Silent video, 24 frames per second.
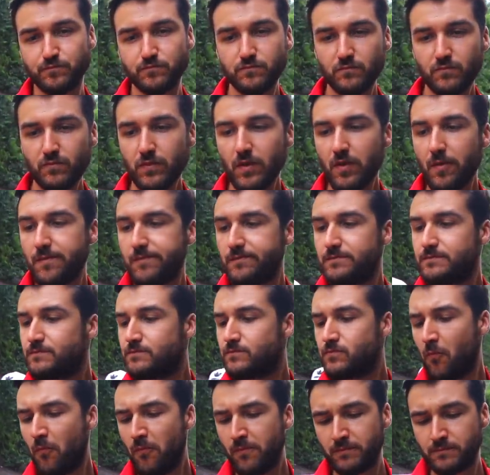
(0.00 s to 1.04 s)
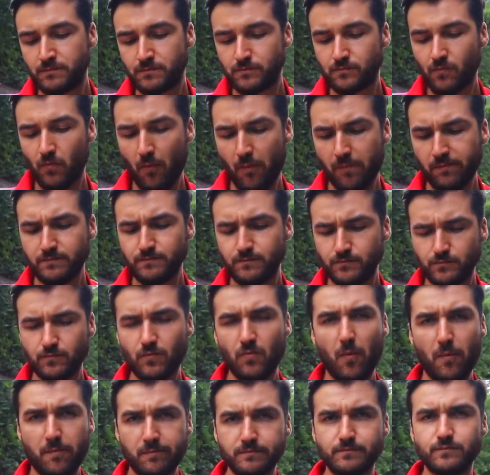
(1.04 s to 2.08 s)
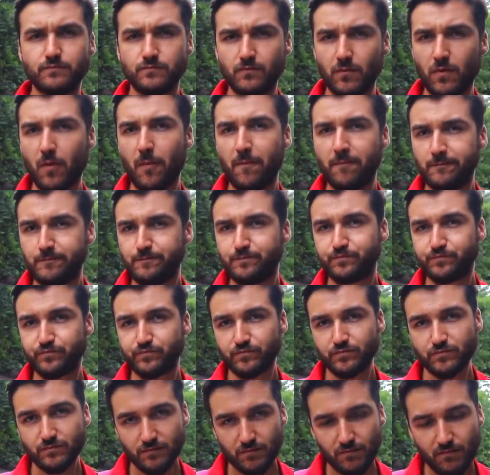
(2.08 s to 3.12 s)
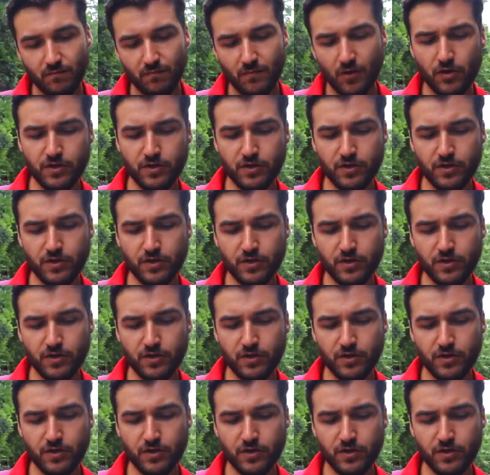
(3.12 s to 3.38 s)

Nice. Doesn't it look like pork crackling that we have?